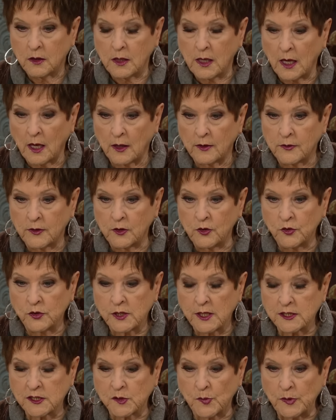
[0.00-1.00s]
Now, the New
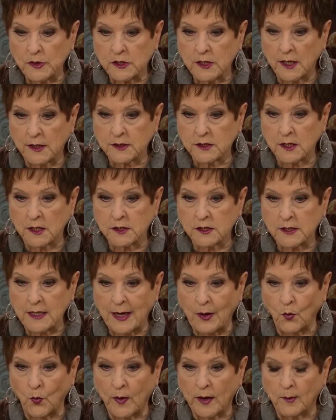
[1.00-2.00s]
Testament tells us
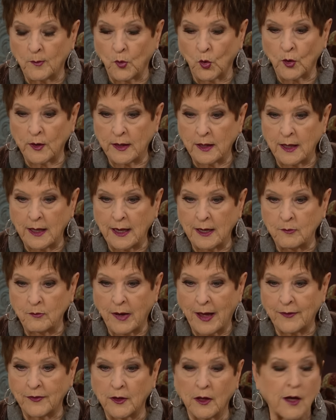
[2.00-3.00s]
that we're born again
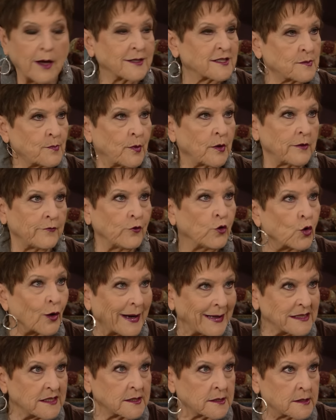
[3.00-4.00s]
by the gospel of
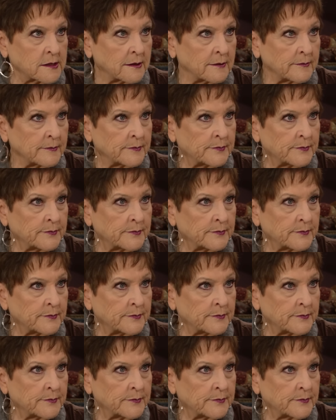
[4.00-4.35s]
grace.